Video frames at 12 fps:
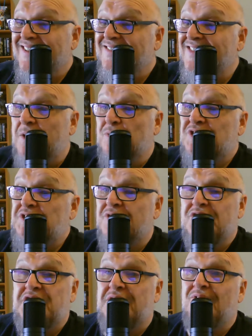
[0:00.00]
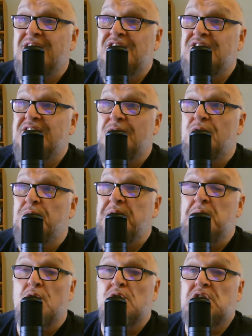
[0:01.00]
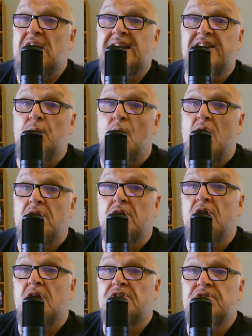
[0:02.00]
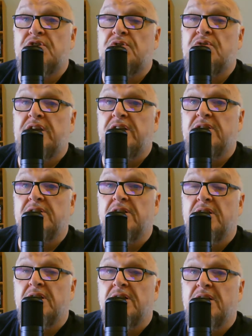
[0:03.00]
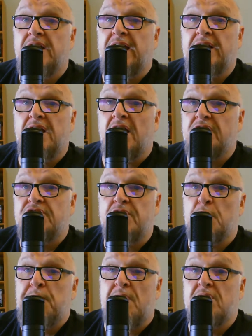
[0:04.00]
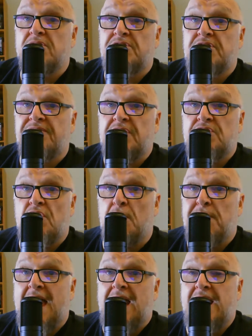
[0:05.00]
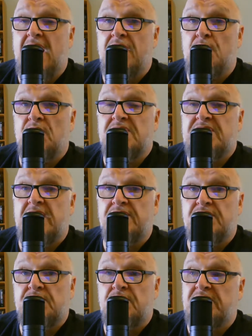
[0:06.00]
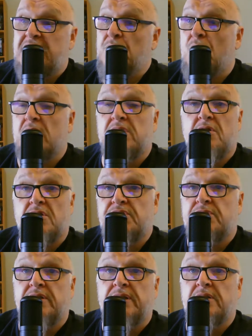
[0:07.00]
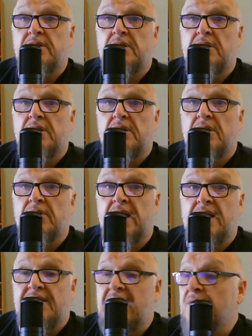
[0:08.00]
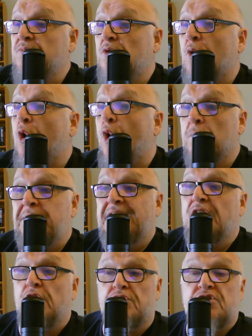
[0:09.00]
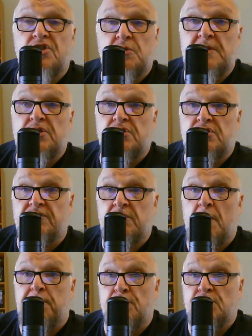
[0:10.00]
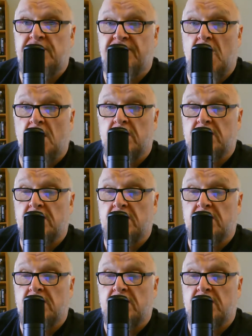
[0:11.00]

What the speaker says: they were still the generation that would be most likely to walk across the street and clutch their purse. If they saw a black guy on one side of the street, they would walk across the street. Okay, or be a little suspicious of a person of color.